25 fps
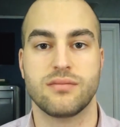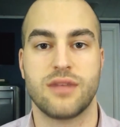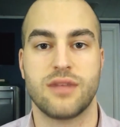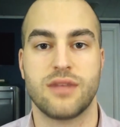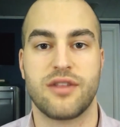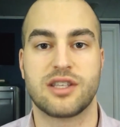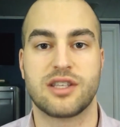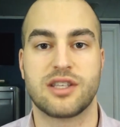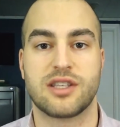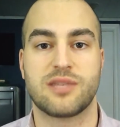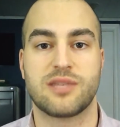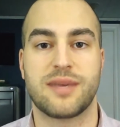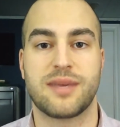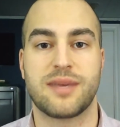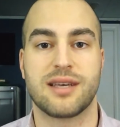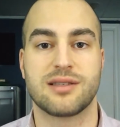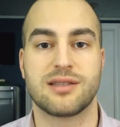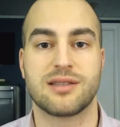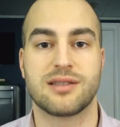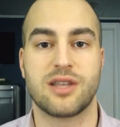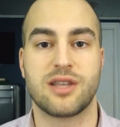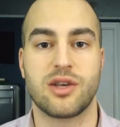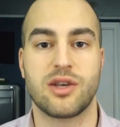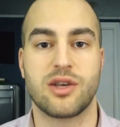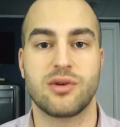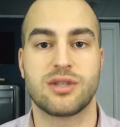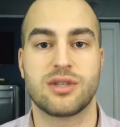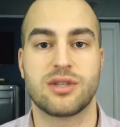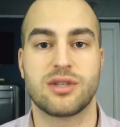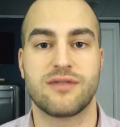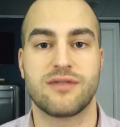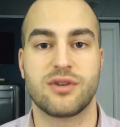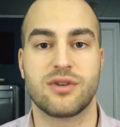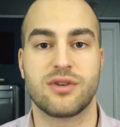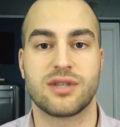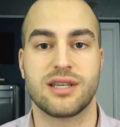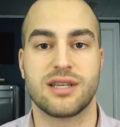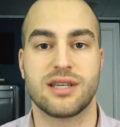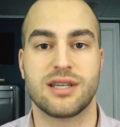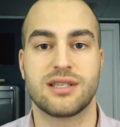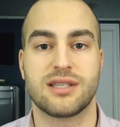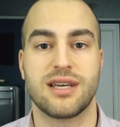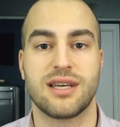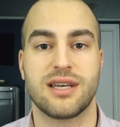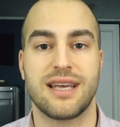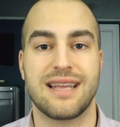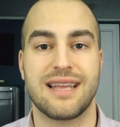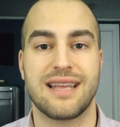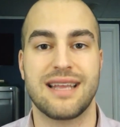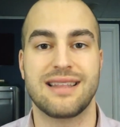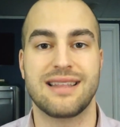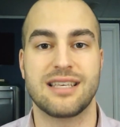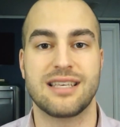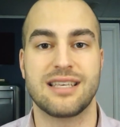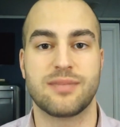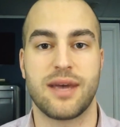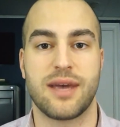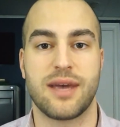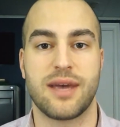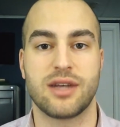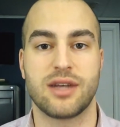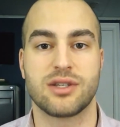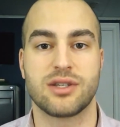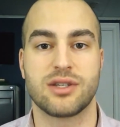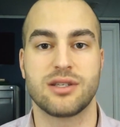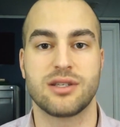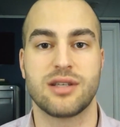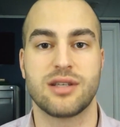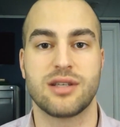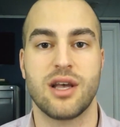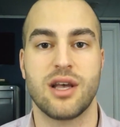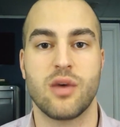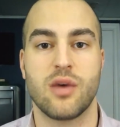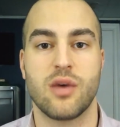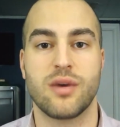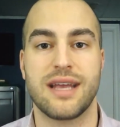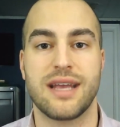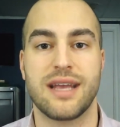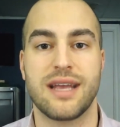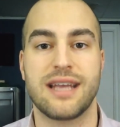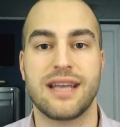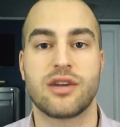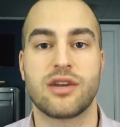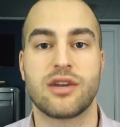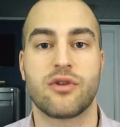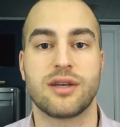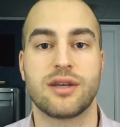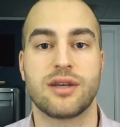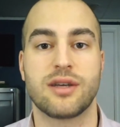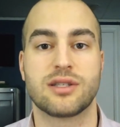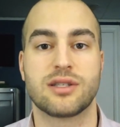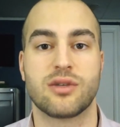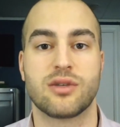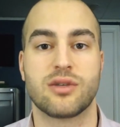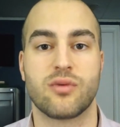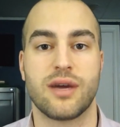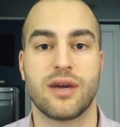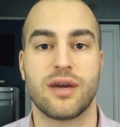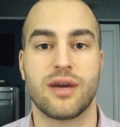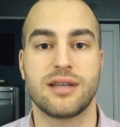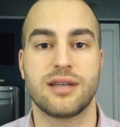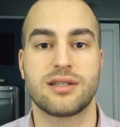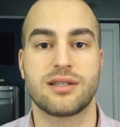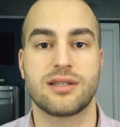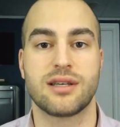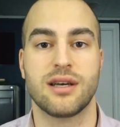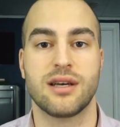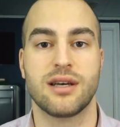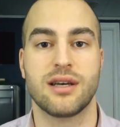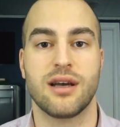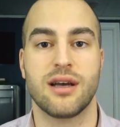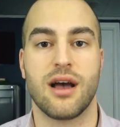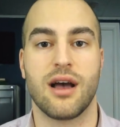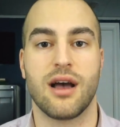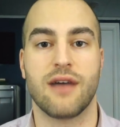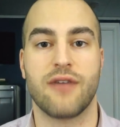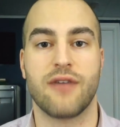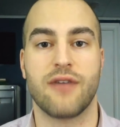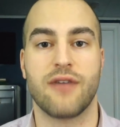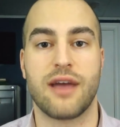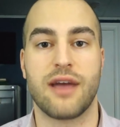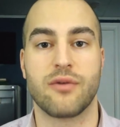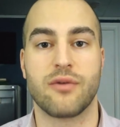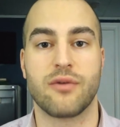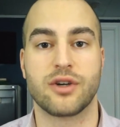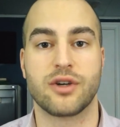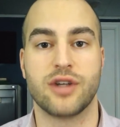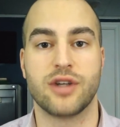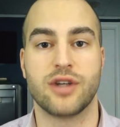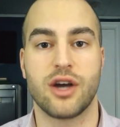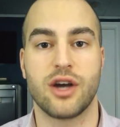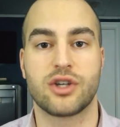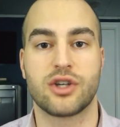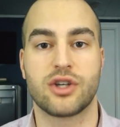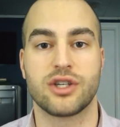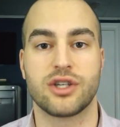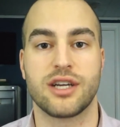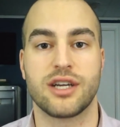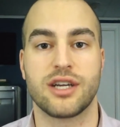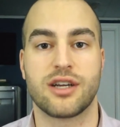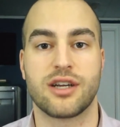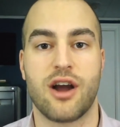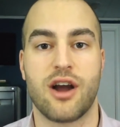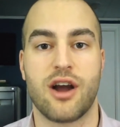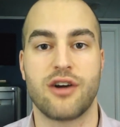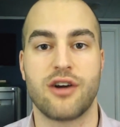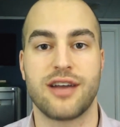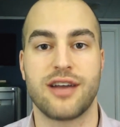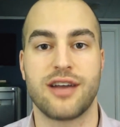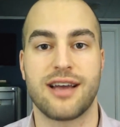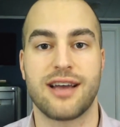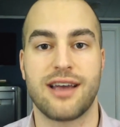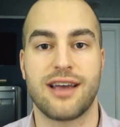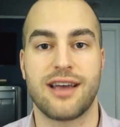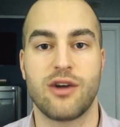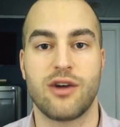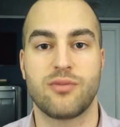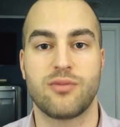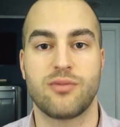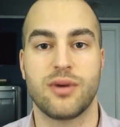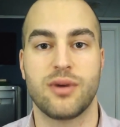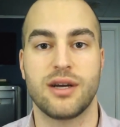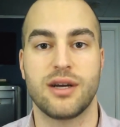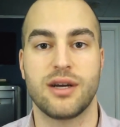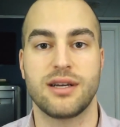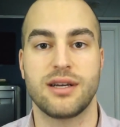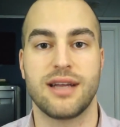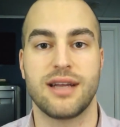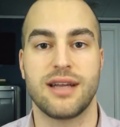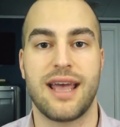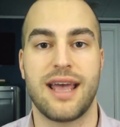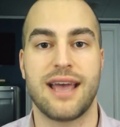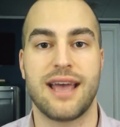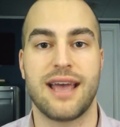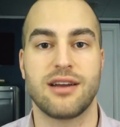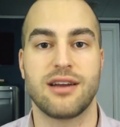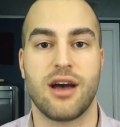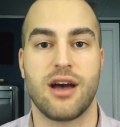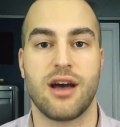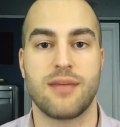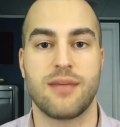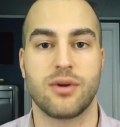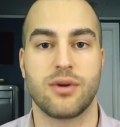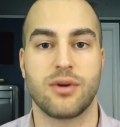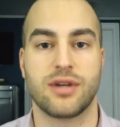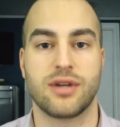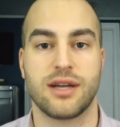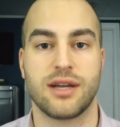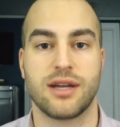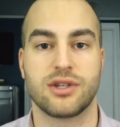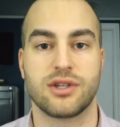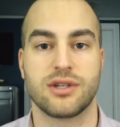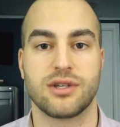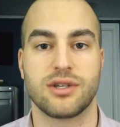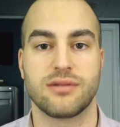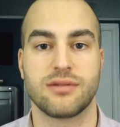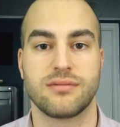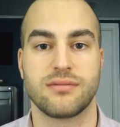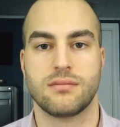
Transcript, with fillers: This is because the use of Nucynta in these patients would increase the risk of a reduction in cardiac output and hypotension.